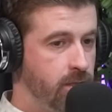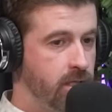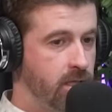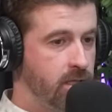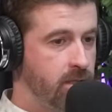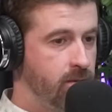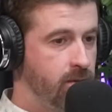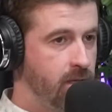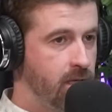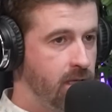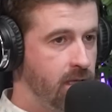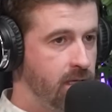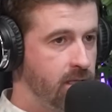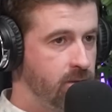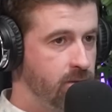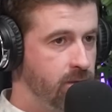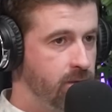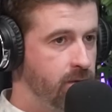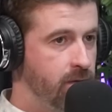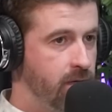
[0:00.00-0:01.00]
we talked about that
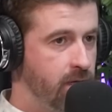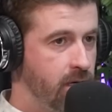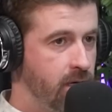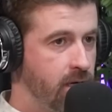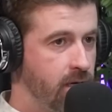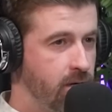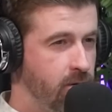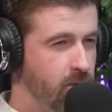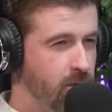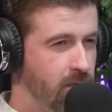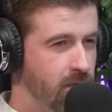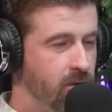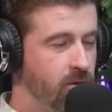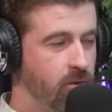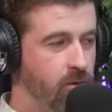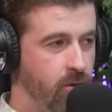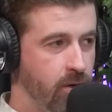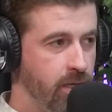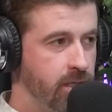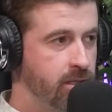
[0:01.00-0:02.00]
last week, right? You got to go a little
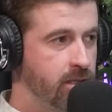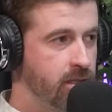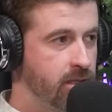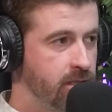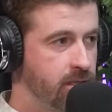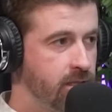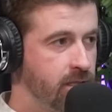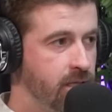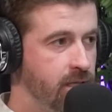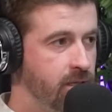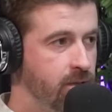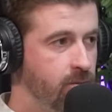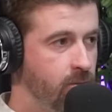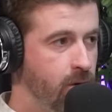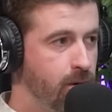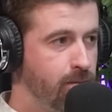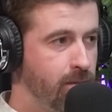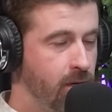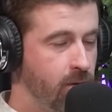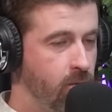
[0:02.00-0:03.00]
crazy to see
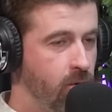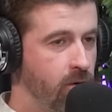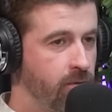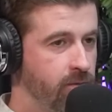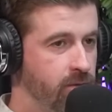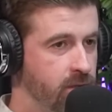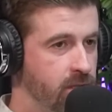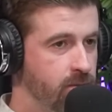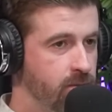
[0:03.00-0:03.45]
what might work for